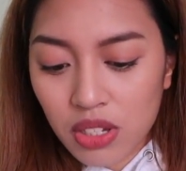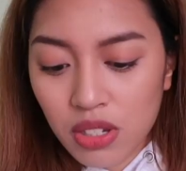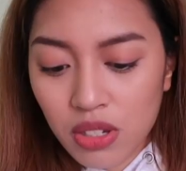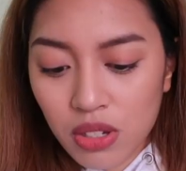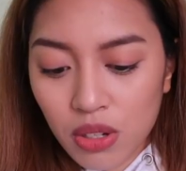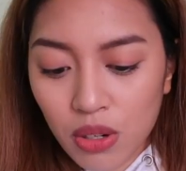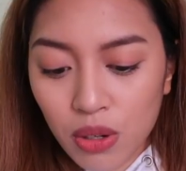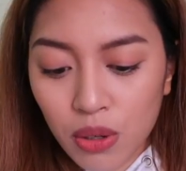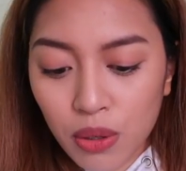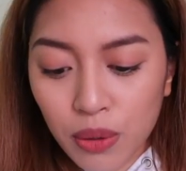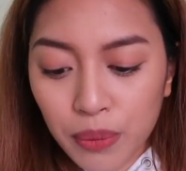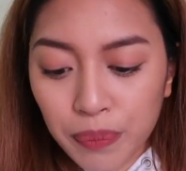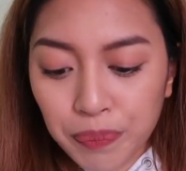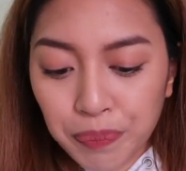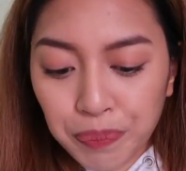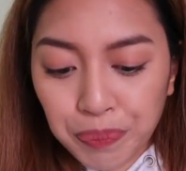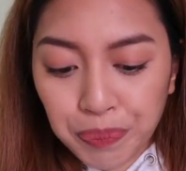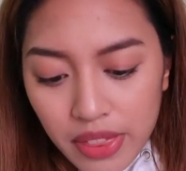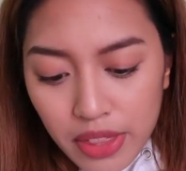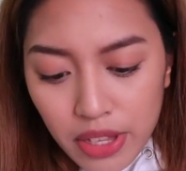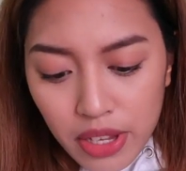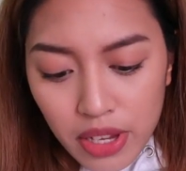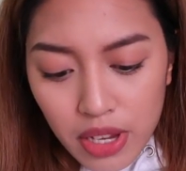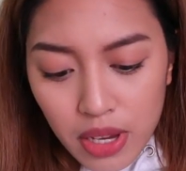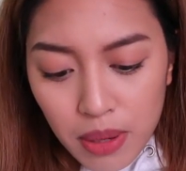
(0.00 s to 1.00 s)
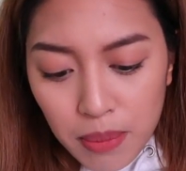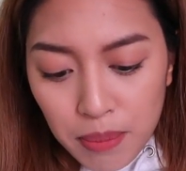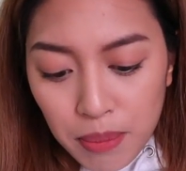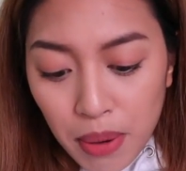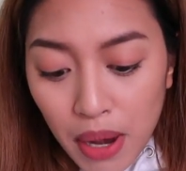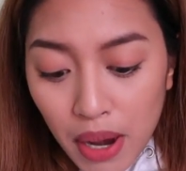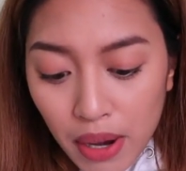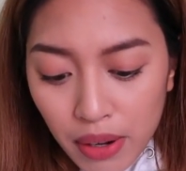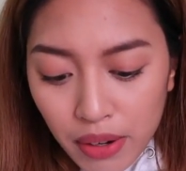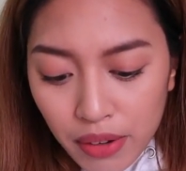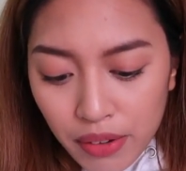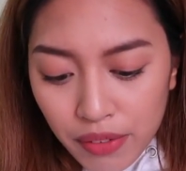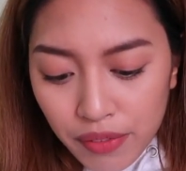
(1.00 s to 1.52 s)
So the
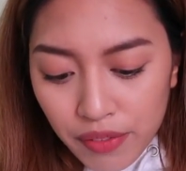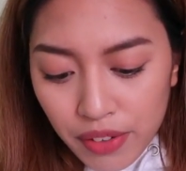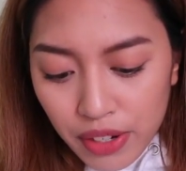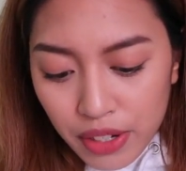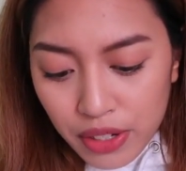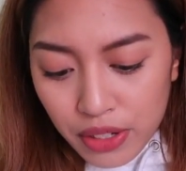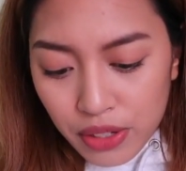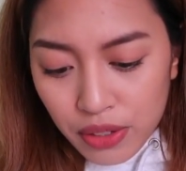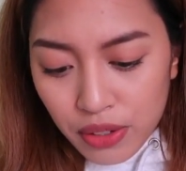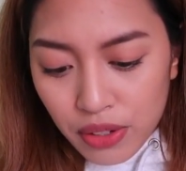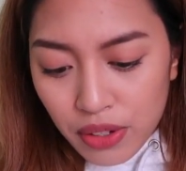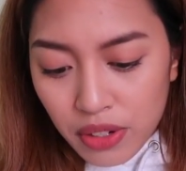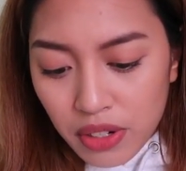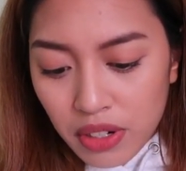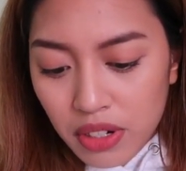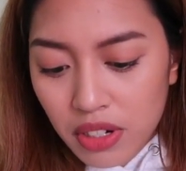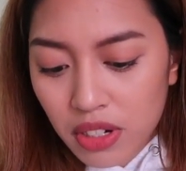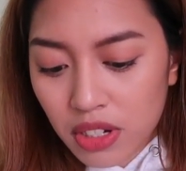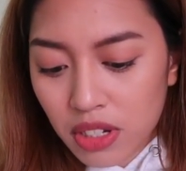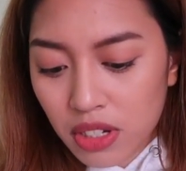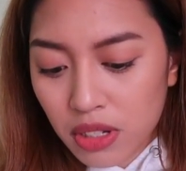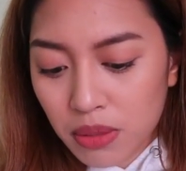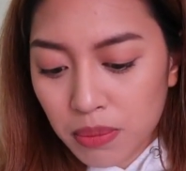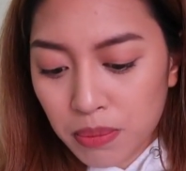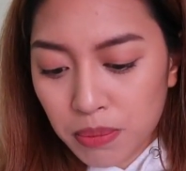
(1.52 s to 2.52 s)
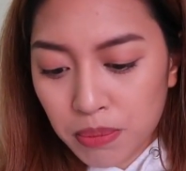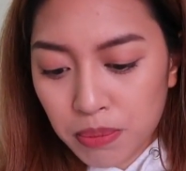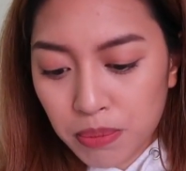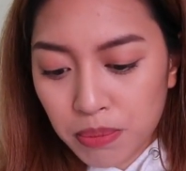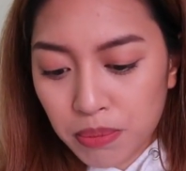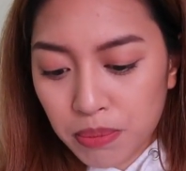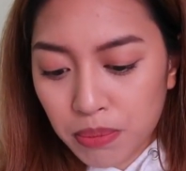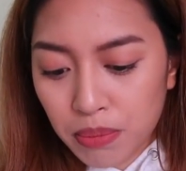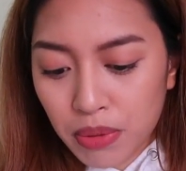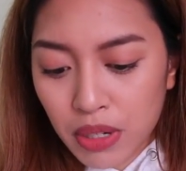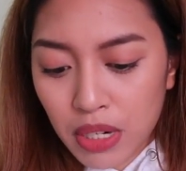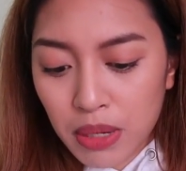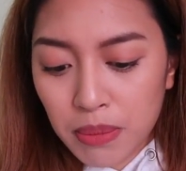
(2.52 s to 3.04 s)
Powder Fixer is
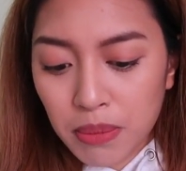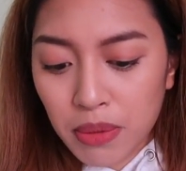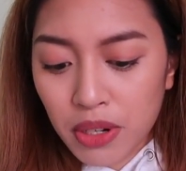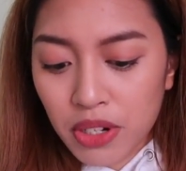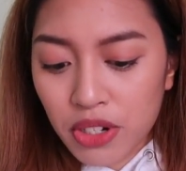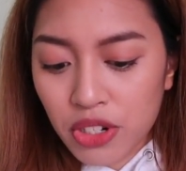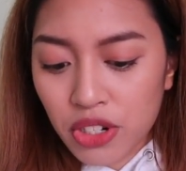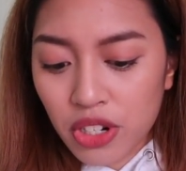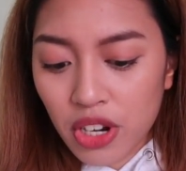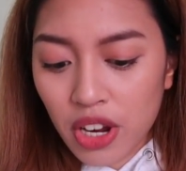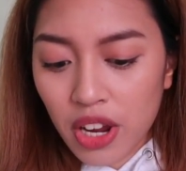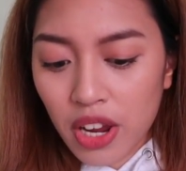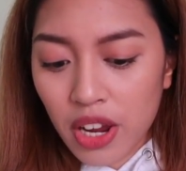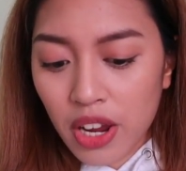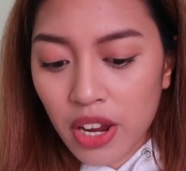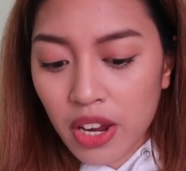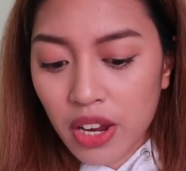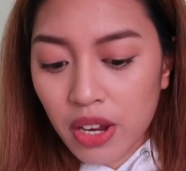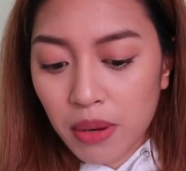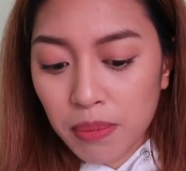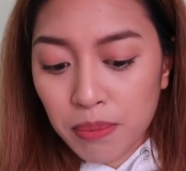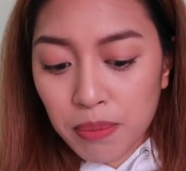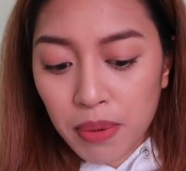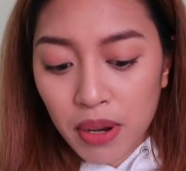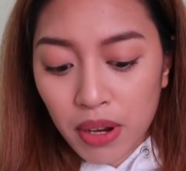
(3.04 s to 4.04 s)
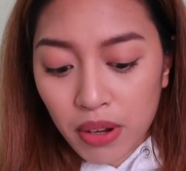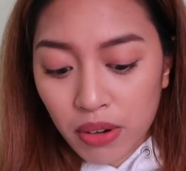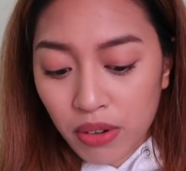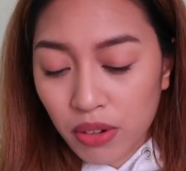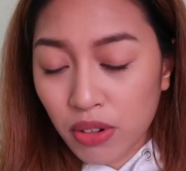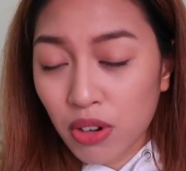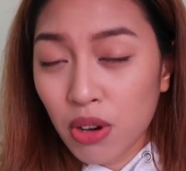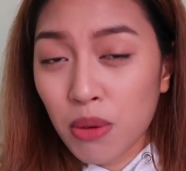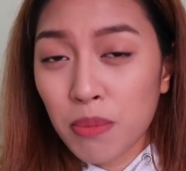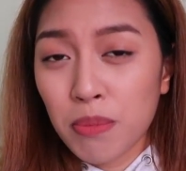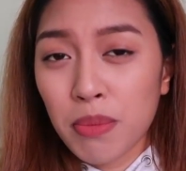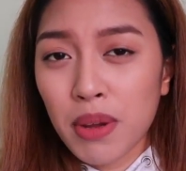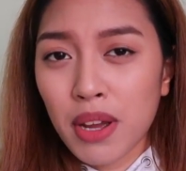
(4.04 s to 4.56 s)
pretty much a powder
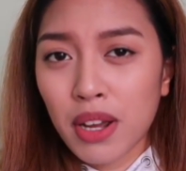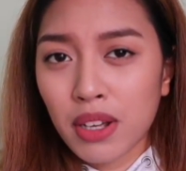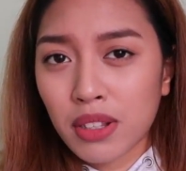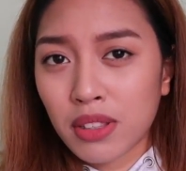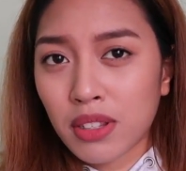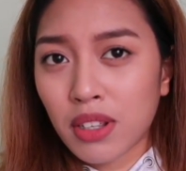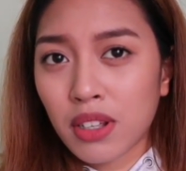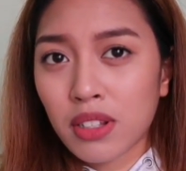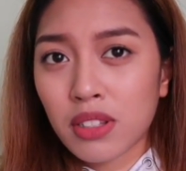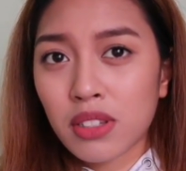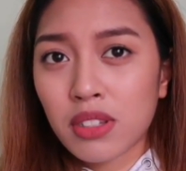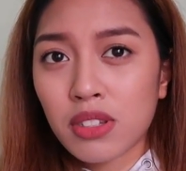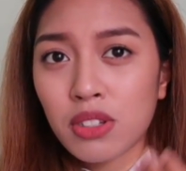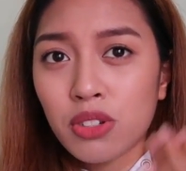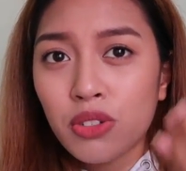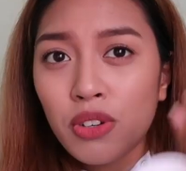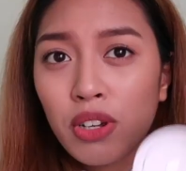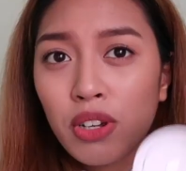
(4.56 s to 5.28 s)
compact that's